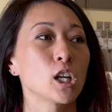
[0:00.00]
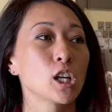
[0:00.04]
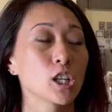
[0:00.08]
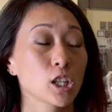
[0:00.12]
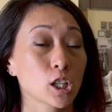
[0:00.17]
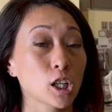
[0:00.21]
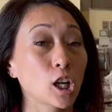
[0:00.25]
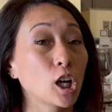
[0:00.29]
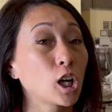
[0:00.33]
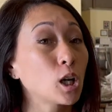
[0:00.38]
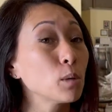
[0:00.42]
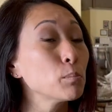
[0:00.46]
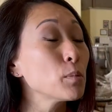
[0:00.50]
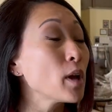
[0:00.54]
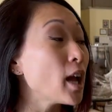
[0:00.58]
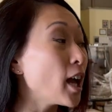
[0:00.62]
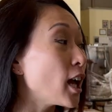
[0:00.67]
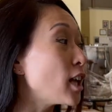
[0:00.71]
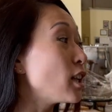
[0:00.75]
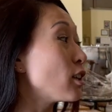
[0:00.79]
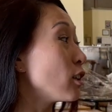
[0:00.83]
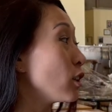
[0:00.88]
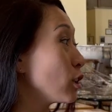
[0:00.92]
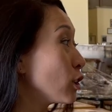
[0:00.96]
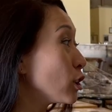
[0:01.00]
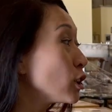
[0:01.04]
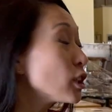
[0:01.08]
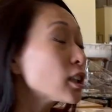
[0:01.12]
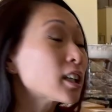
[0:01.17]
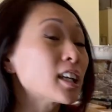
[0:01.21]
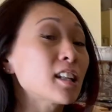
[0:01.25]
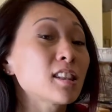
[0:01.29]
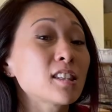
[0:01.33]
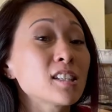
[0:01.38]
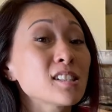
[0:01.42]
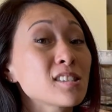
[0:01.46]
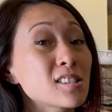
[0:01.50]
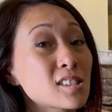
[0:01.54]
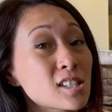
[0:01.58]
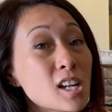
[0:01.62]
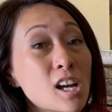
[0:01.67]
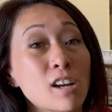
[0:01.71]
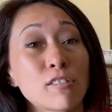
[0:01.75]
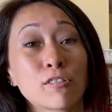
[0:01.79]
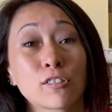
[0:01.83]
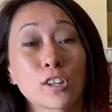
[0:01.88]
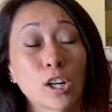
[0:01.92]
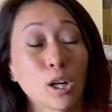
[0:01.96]
Come and look at the
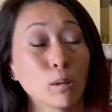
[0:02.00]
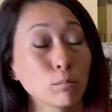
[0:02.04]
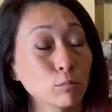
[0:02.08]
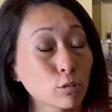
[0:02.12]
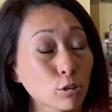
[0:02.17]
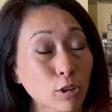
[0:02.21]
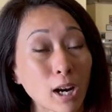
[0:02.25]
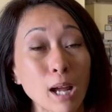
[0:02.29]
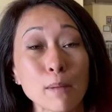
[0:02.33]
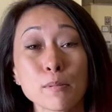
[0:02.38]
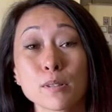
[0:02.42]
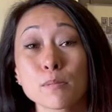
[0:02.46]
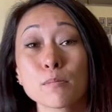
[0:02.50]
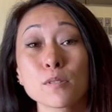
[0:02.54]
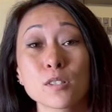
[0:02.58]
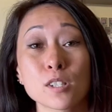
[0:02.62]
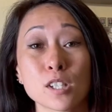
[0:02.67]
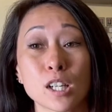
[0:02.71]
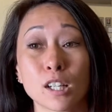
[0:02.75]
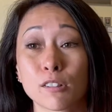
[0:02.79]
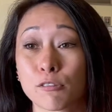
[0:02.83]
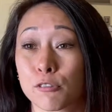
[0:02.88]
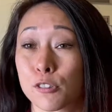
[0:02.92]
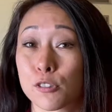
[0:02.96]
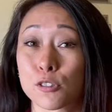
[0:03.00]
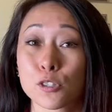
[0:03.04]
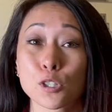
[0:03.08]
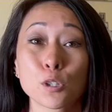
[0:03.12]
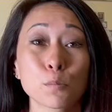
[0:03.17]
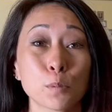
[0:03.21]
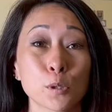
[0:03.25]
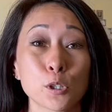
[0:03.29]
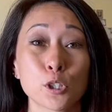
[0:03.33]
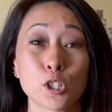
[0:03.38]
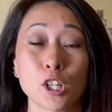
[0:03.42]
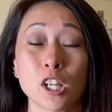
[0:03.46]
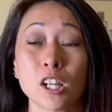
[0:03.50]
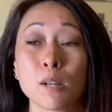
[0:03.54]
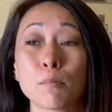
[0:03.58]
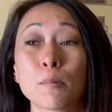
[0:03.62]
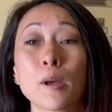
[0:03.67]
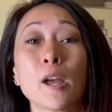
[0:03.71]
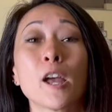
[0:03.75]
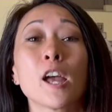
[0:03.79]
stuff, come grab some stuff for super cheap.